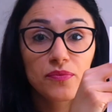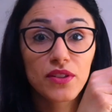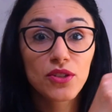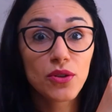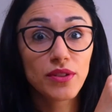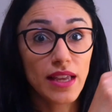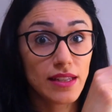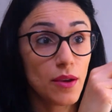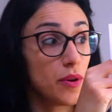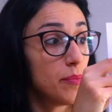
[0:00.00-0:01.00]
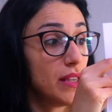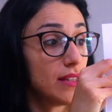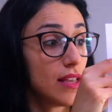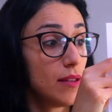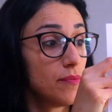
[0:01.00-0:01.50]
So that's our
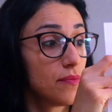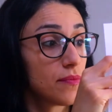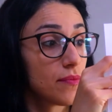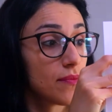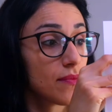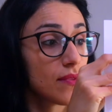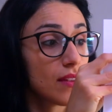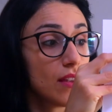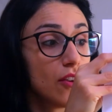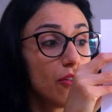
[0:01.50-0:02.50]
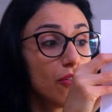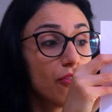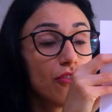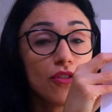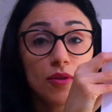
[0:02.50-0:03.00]
pizza.
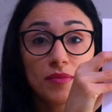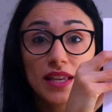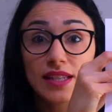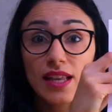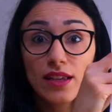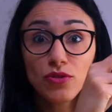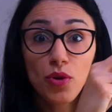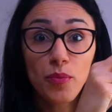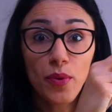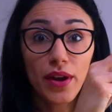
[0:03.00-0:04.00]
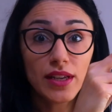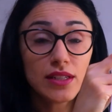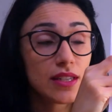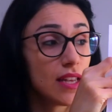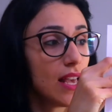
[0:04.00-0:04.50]
From the central
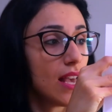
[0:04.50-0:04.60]
point,